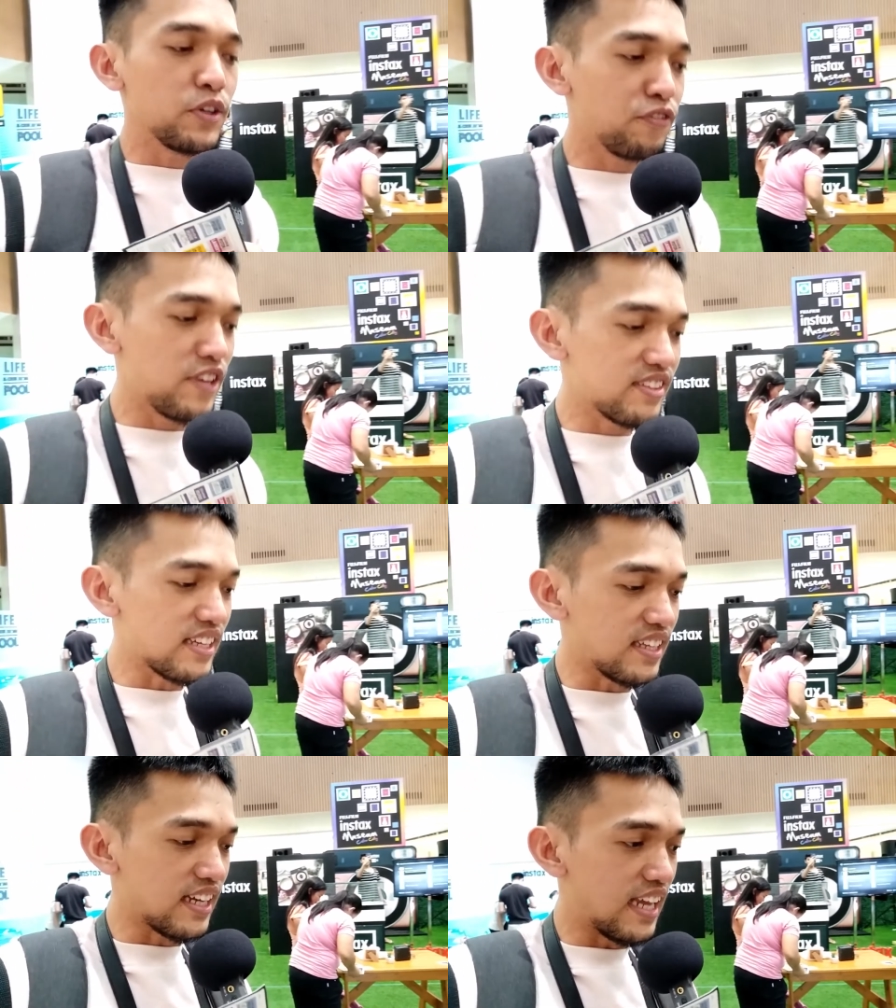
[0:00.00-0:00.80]
visa,
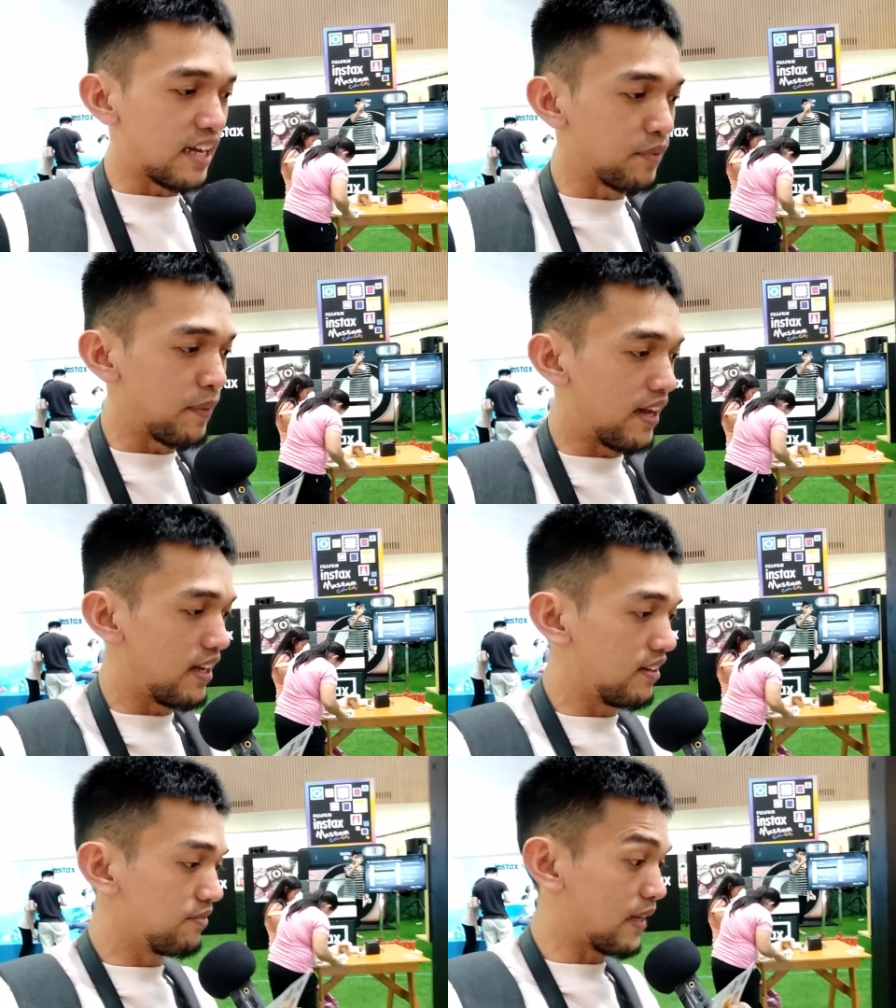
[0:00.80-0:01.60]
kailangan pa
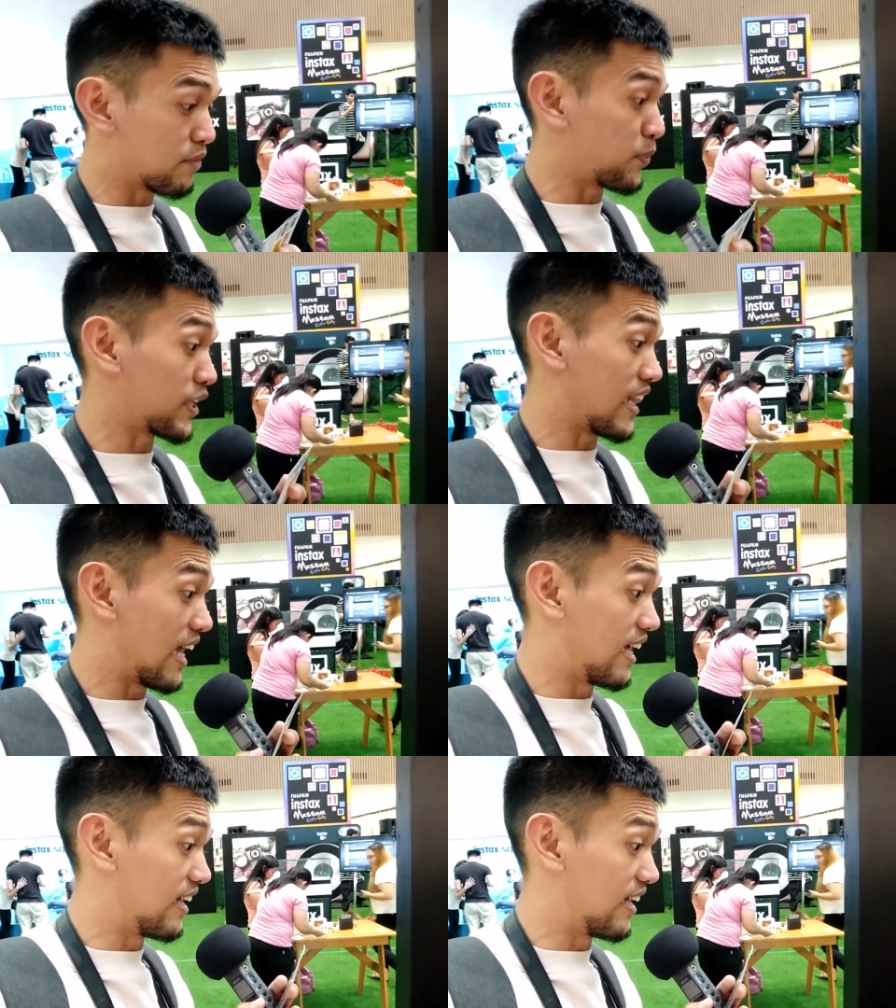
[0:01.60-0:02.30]
ba? Passport lang.